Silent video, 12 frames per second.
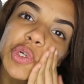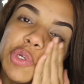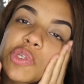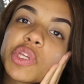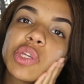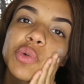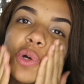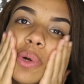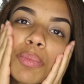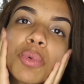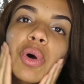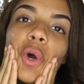That's where
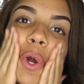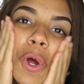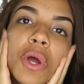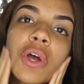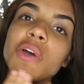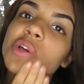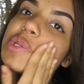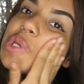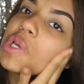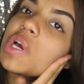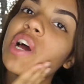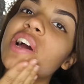I'm more
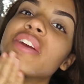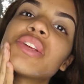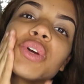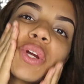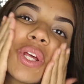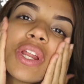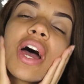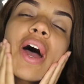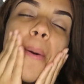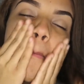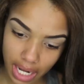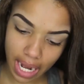dehydrated
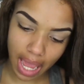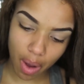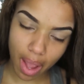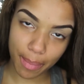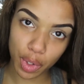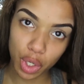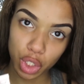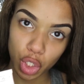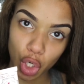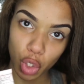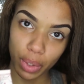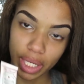at. Now I'm gonna
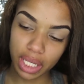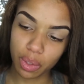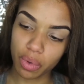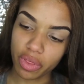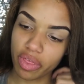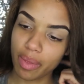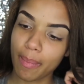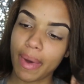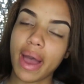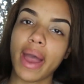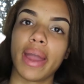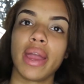go in with
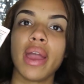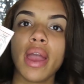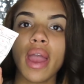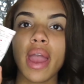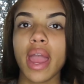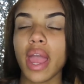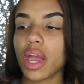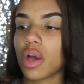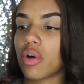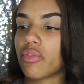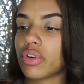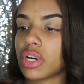my Too
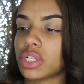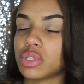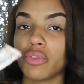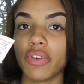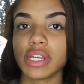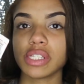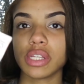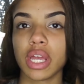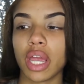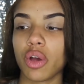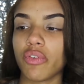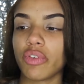Faced
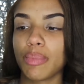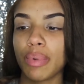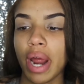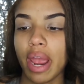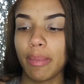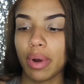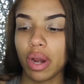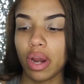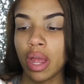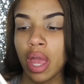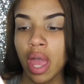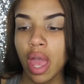Hangover Primer,
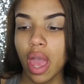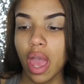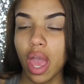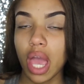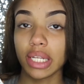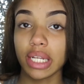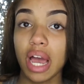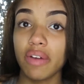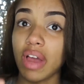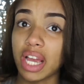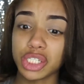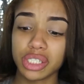and
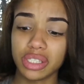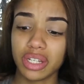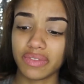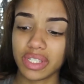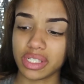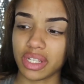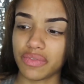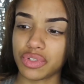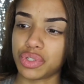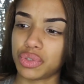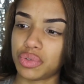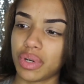I've actually loved this stuff
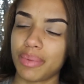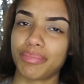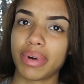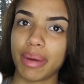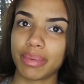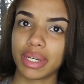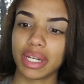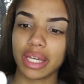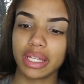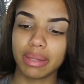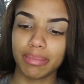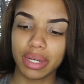too. I'm probably gonna
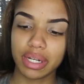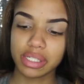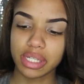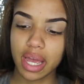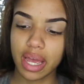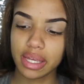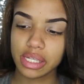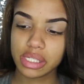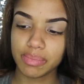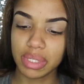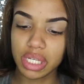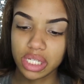get the bigger size
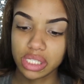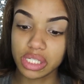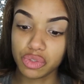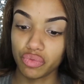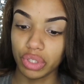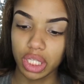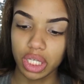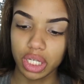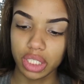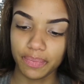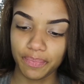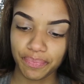because it's really
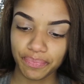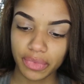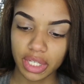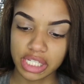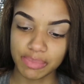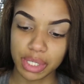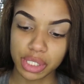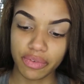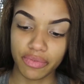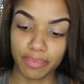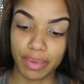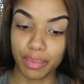good, especially
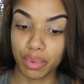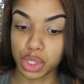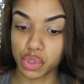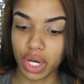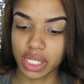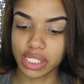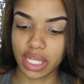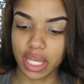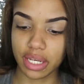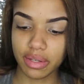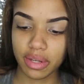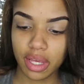for people with dry
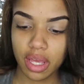skin.